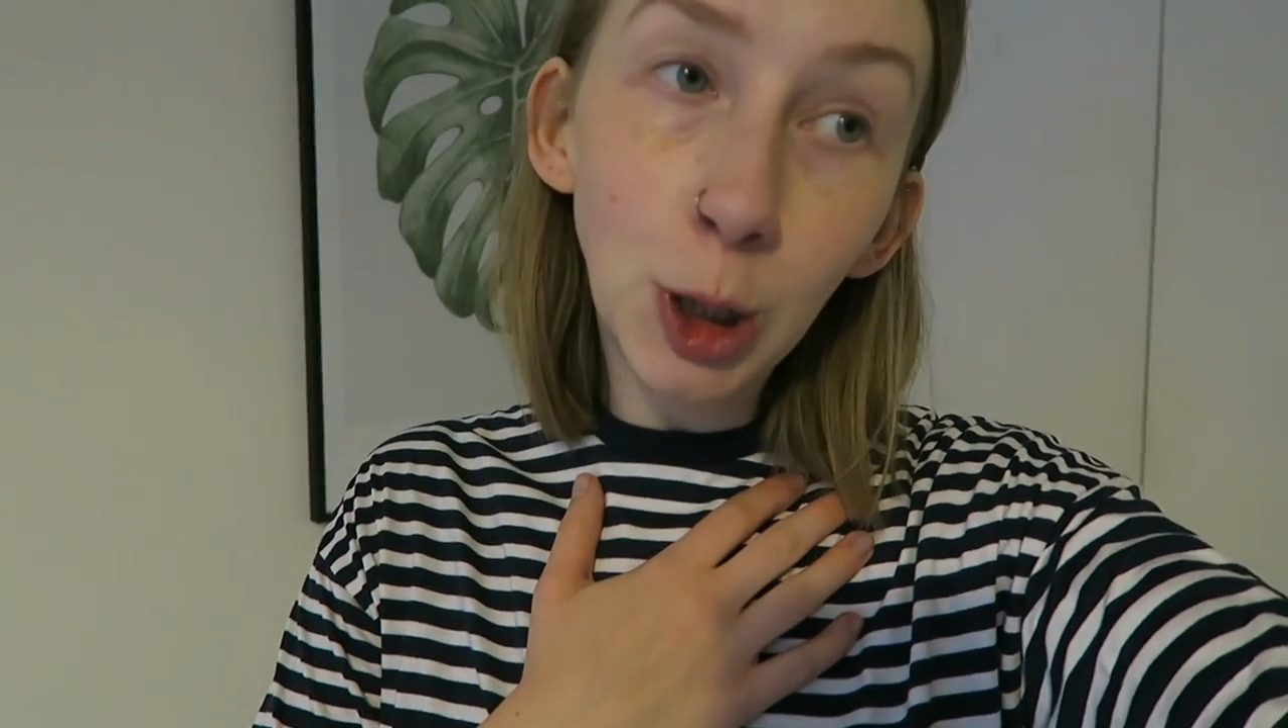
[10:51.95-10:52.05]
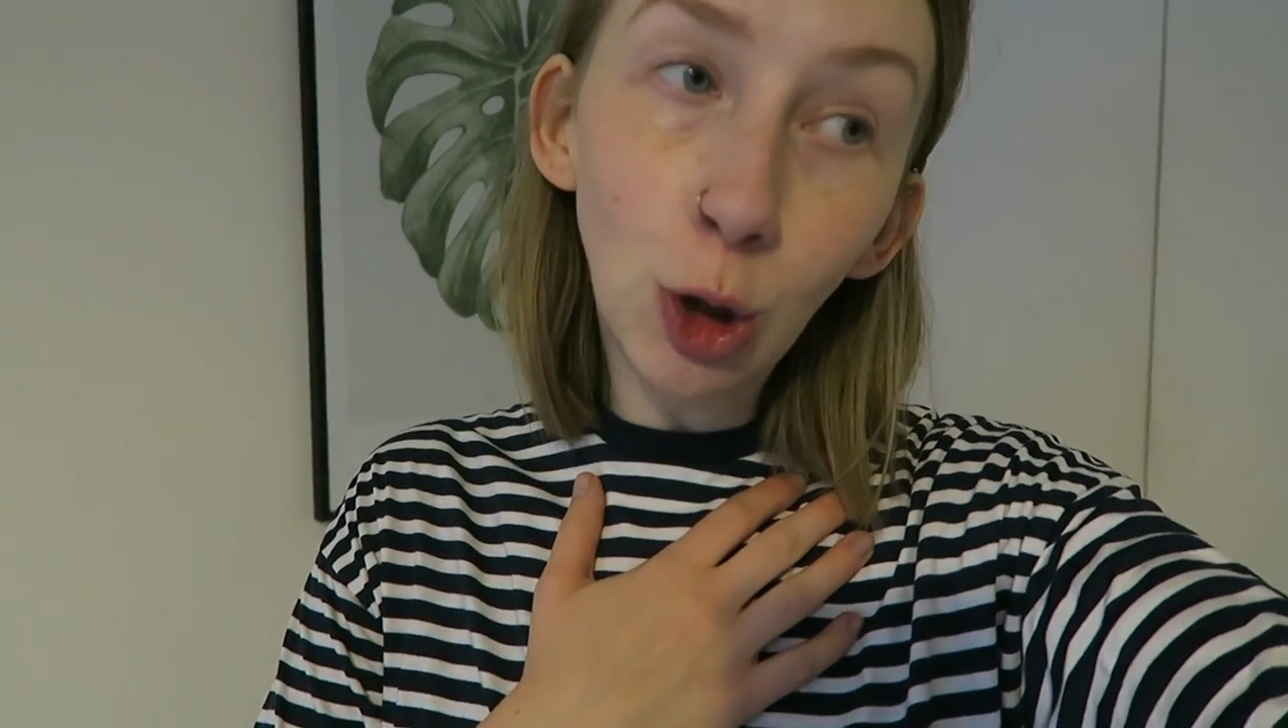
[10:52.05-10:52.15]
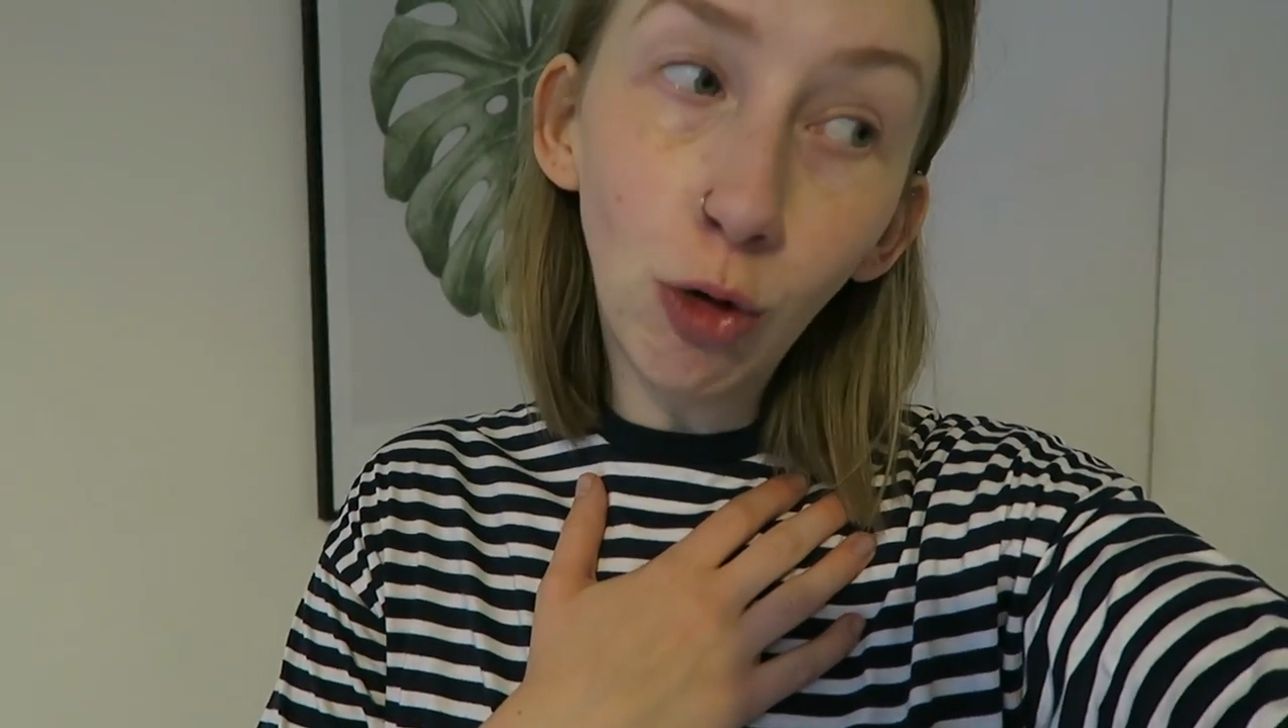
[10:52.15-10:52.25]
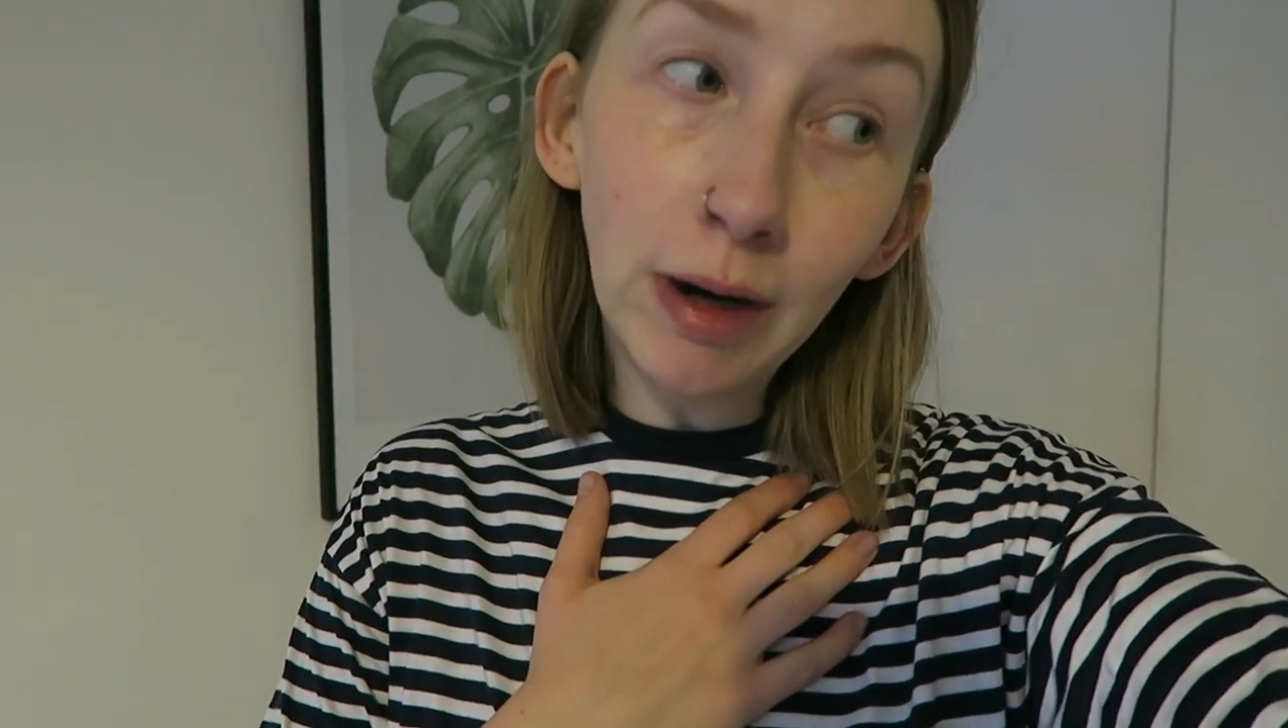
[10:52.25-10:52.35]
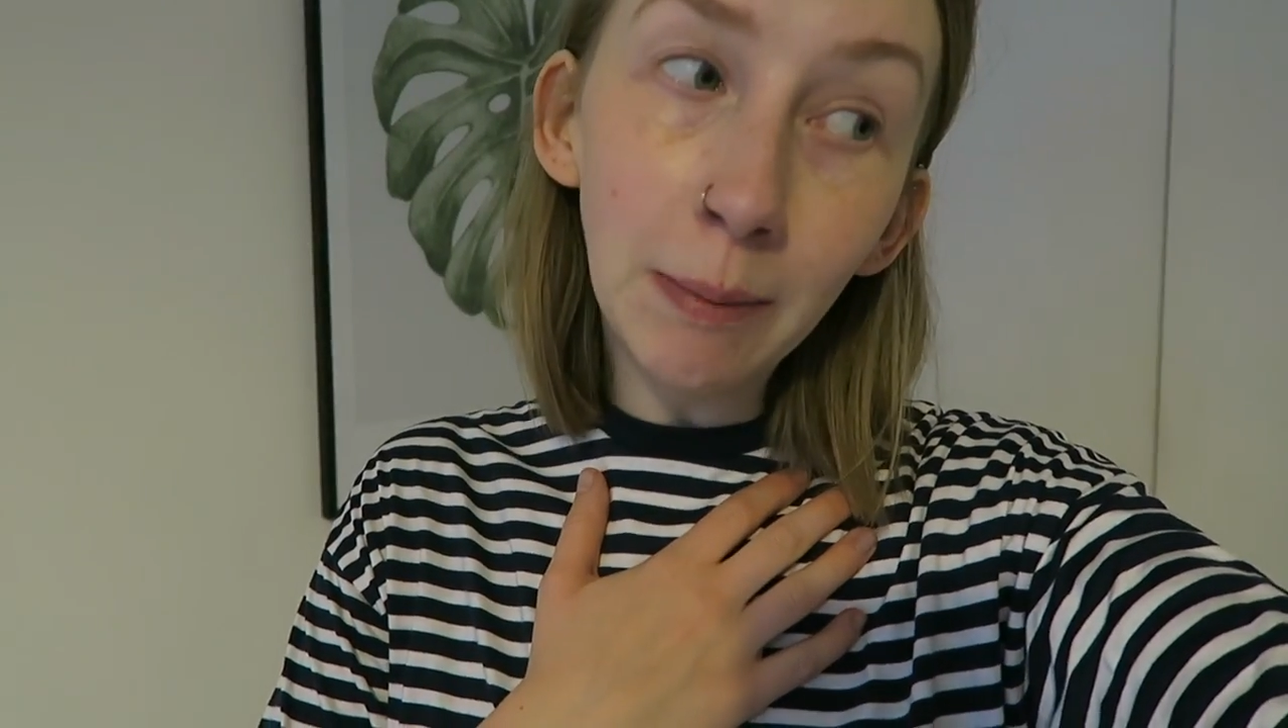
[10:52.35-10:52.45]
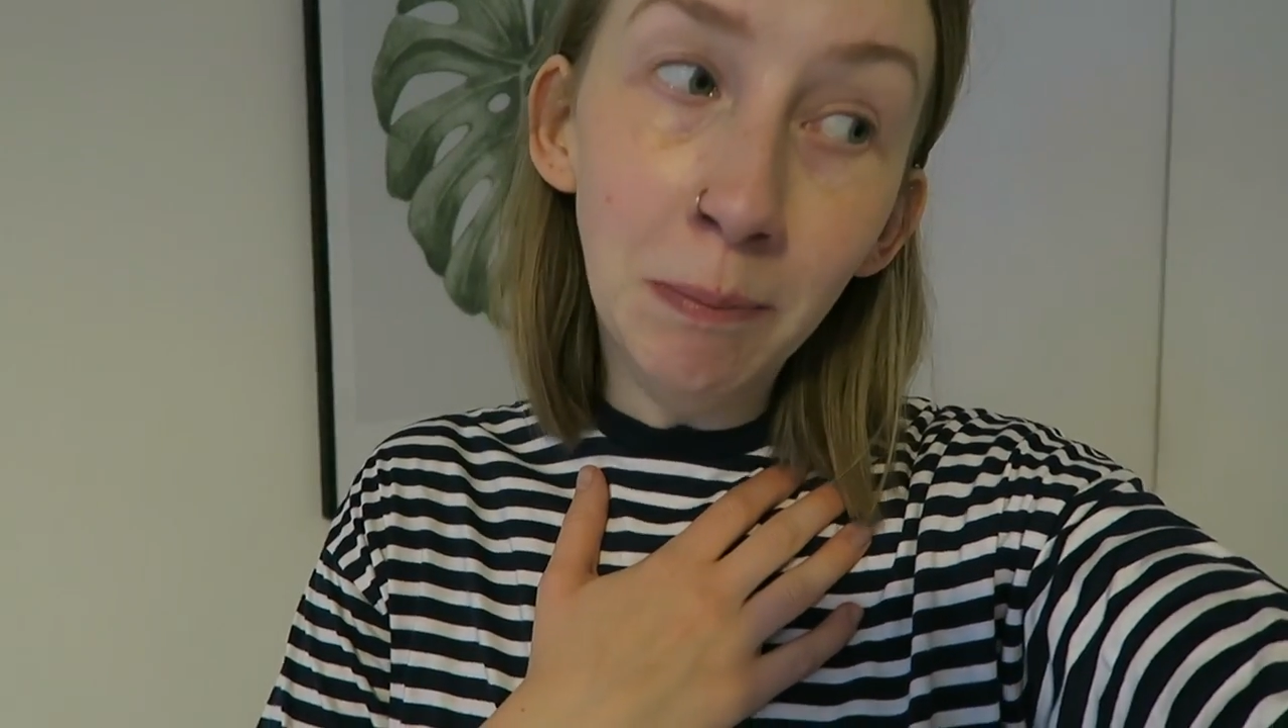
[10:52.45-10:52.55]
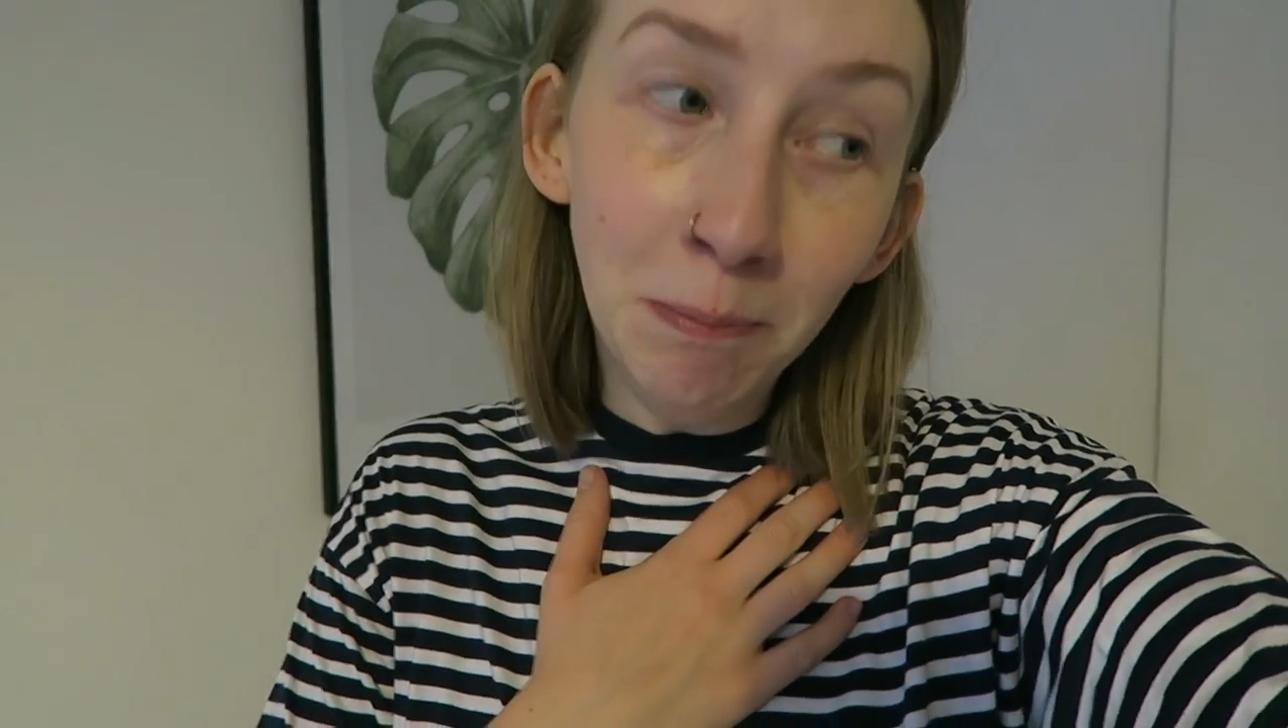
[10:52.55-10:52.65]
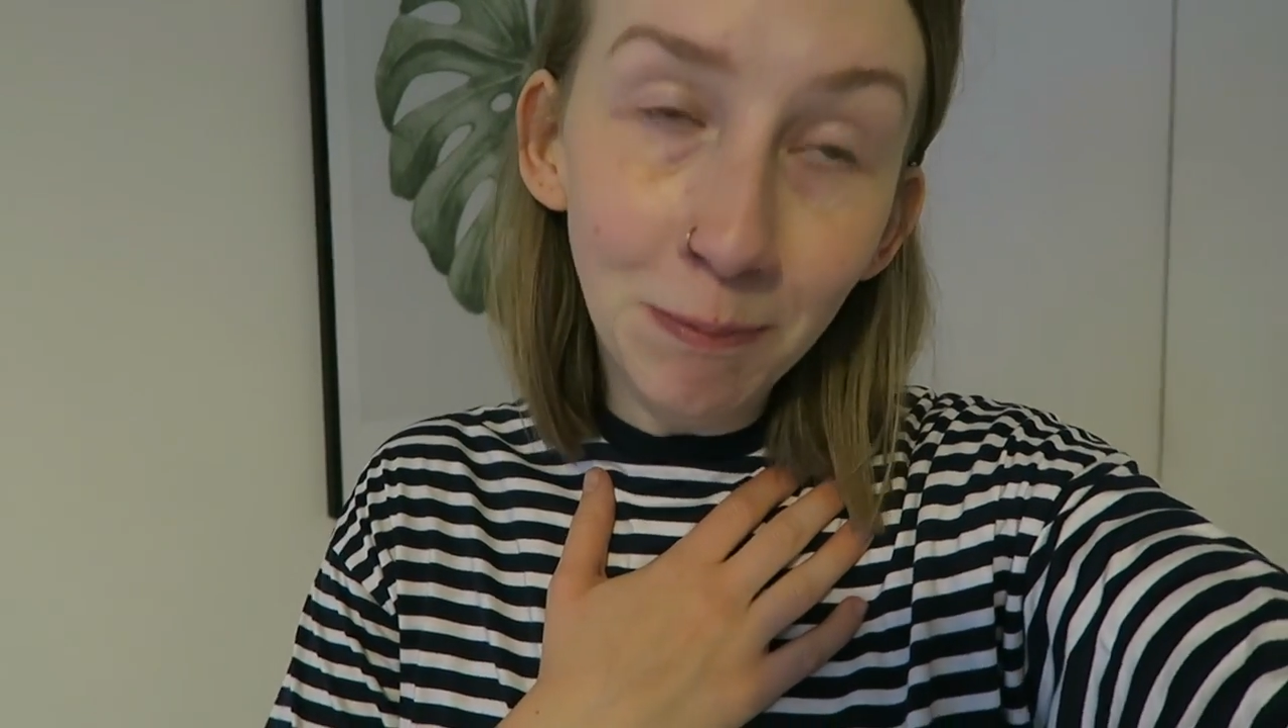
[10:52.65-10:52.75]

Sorry,